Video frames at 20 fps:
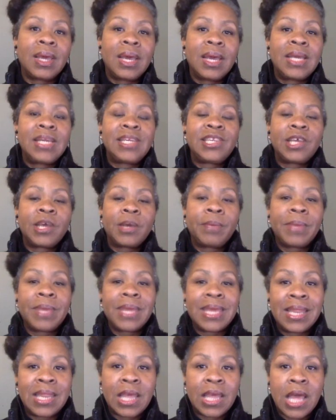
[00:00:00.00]
And tell me
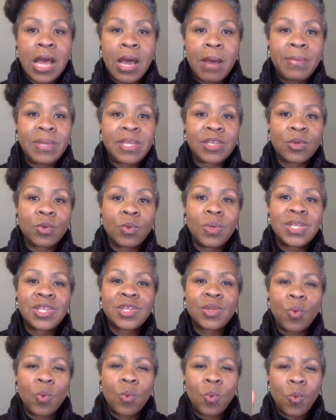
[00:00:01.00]
in the comments, what's
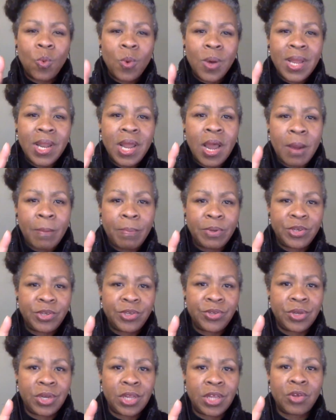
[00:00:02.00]
one
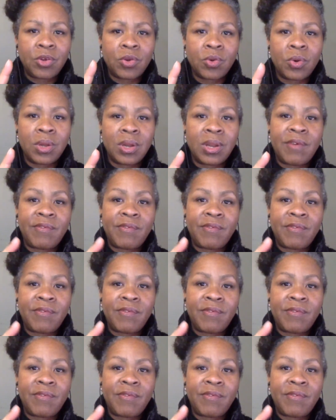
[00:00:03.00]
opportunity you're going to